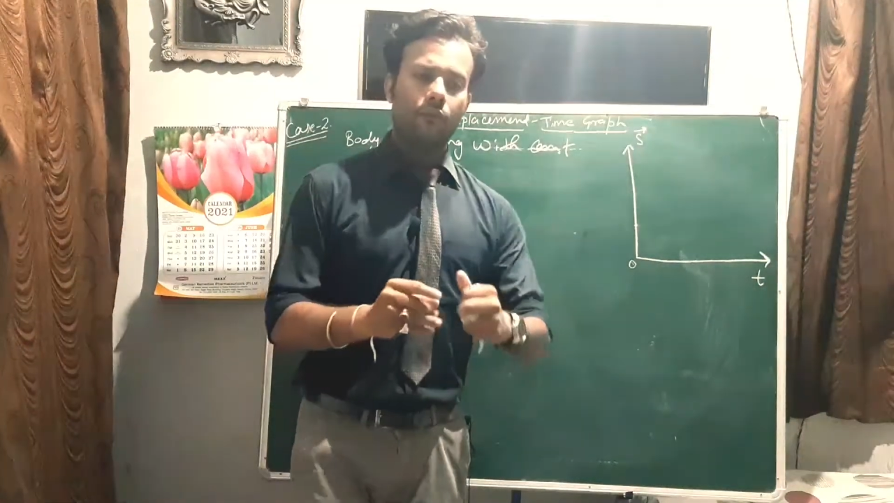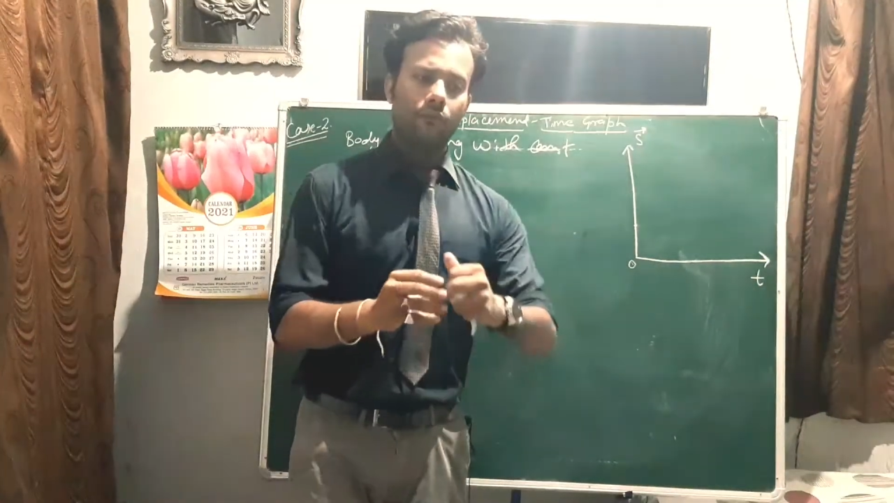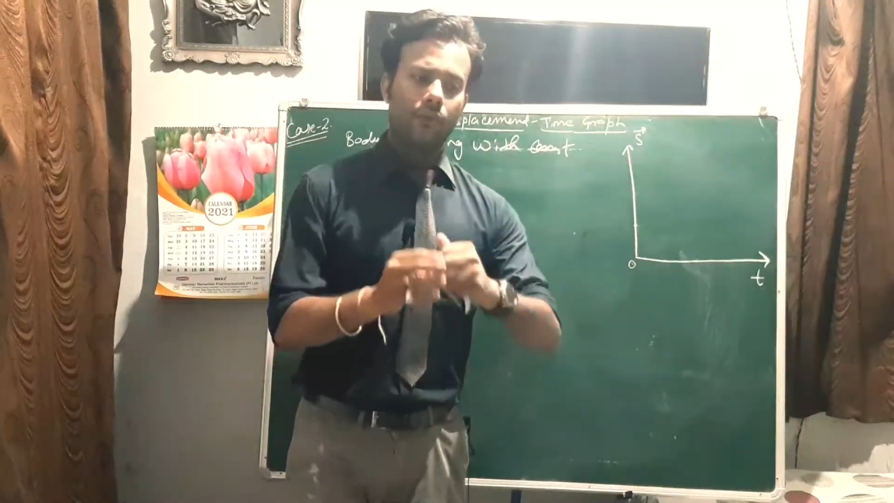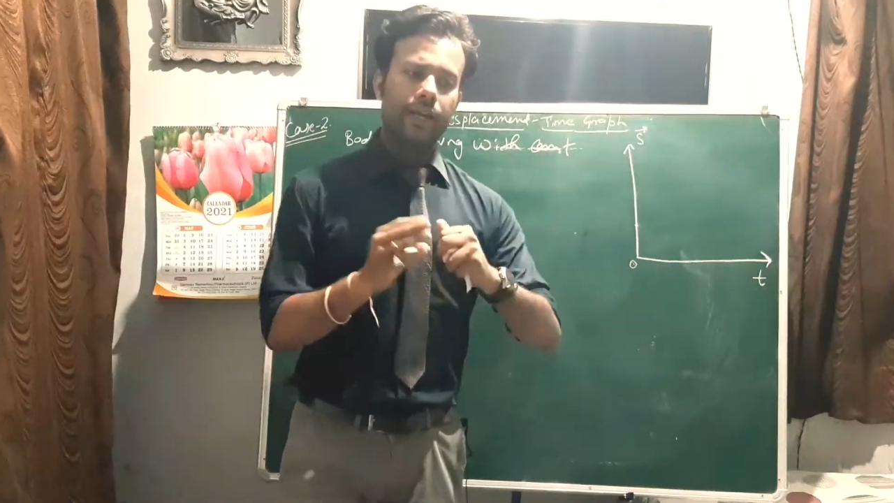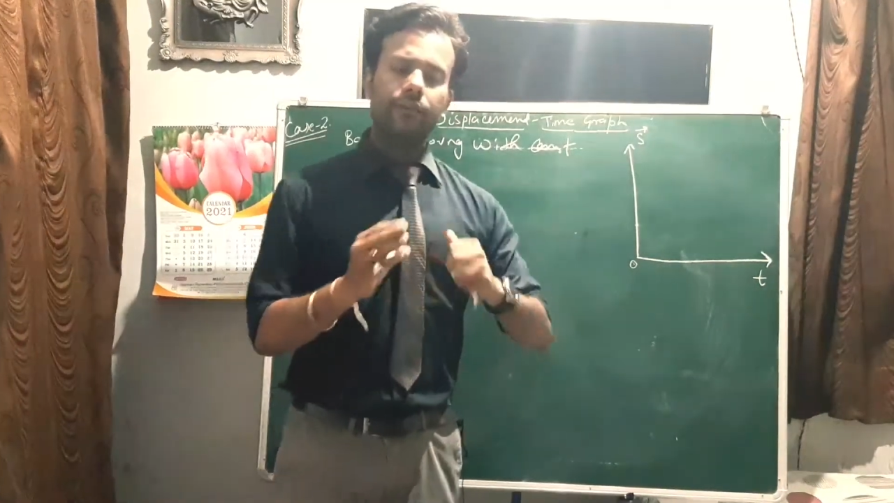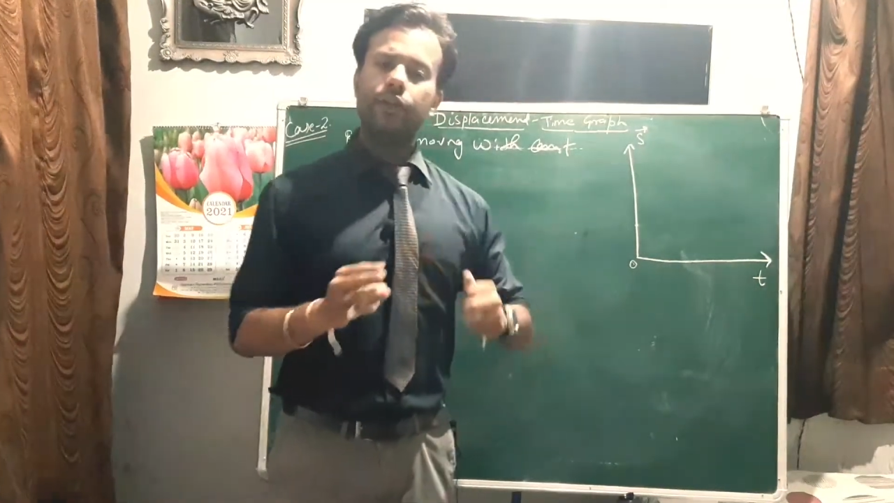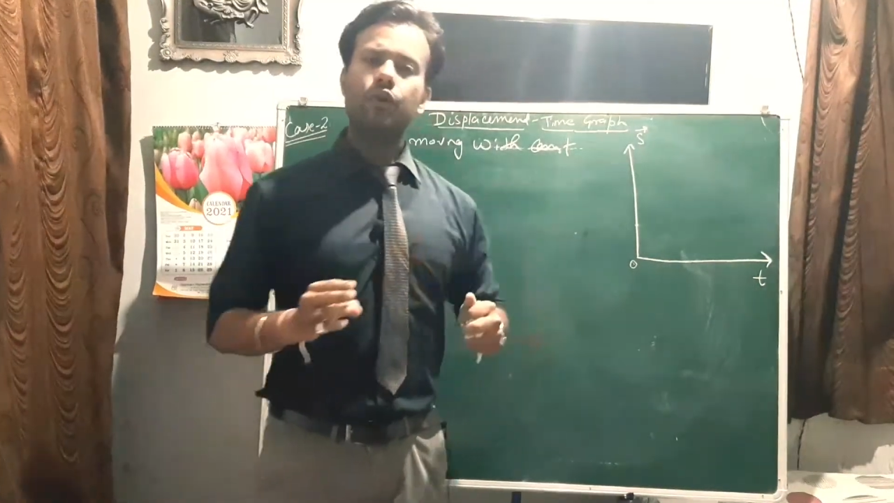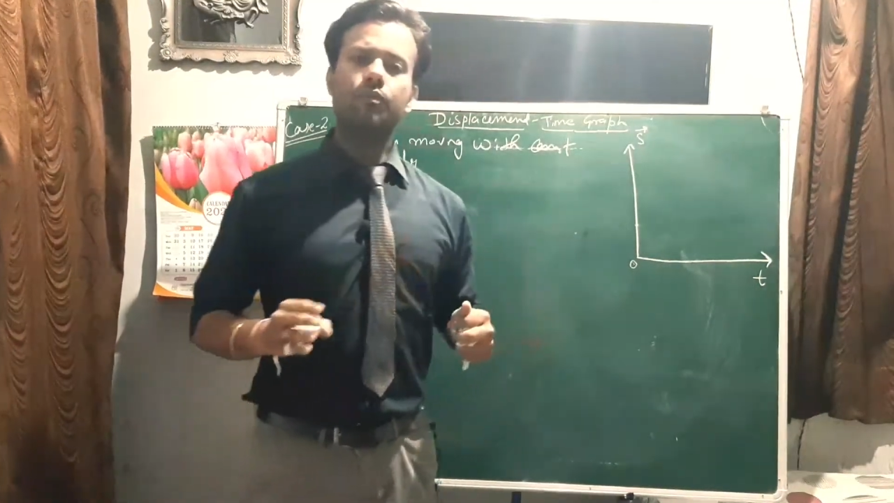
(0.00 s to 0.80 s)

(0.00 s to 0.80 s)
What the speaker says: whenever you